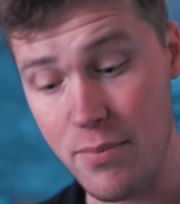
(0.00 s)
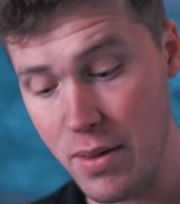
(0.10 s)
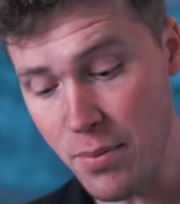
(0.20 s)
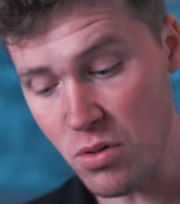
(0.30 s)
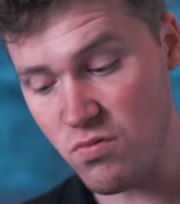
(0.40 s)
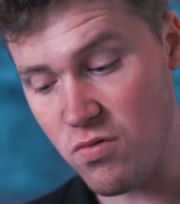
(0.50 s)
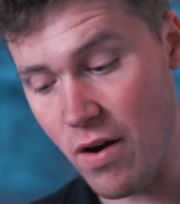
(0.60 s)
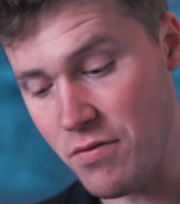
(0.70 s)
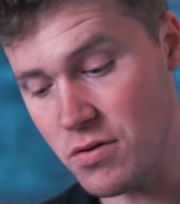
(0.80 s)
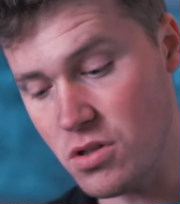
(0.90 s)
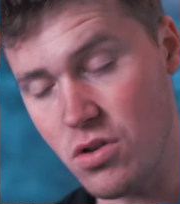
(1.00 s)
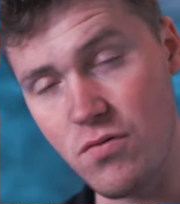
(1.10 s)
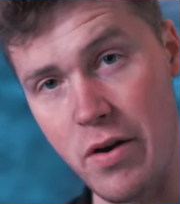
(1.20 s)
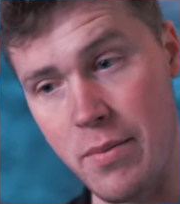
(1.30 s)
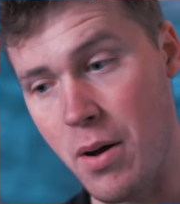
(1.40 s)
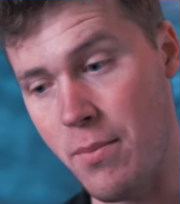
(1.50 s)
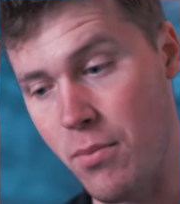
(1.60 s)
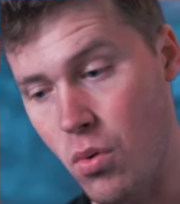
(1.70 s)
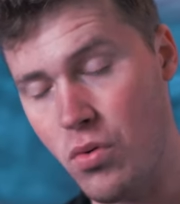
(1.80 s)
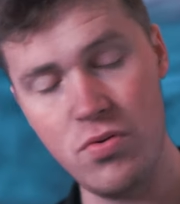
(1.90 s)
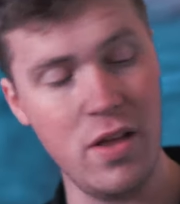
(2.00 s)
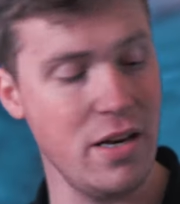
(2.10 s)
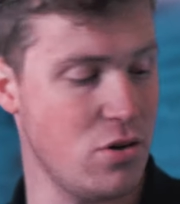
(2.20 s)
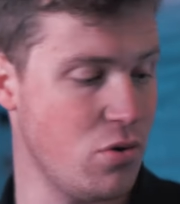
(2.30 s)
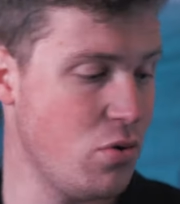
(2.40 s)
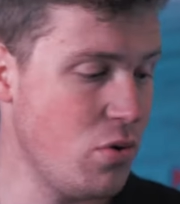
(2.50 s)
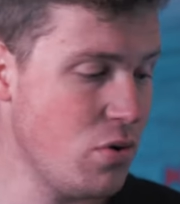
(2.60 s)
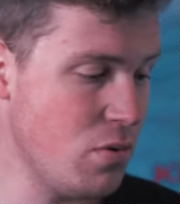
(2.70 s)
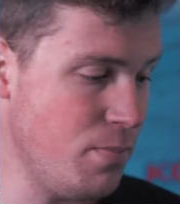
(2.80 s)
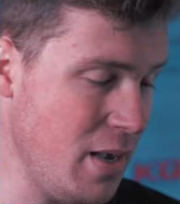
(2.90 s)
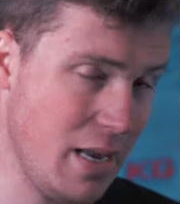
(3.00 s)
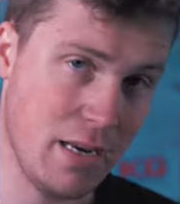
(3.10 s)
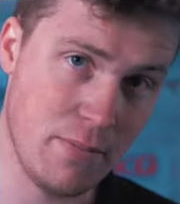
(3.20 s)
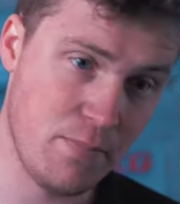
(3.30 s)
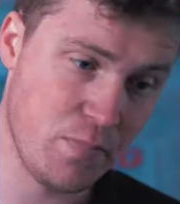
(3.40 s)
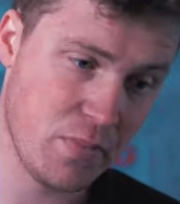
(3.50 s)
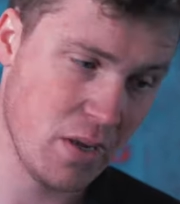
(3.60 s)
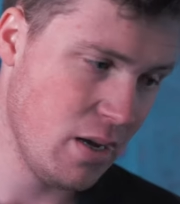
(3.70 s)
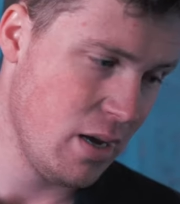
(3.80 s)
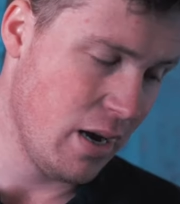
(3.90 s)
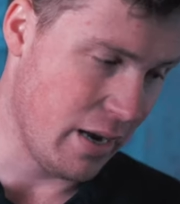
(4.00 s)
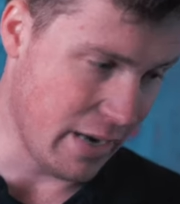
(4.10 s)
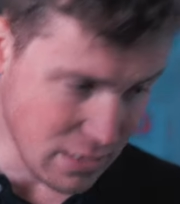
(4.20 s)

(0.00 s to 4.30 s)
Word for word: people reference the rib more than they do the bead. And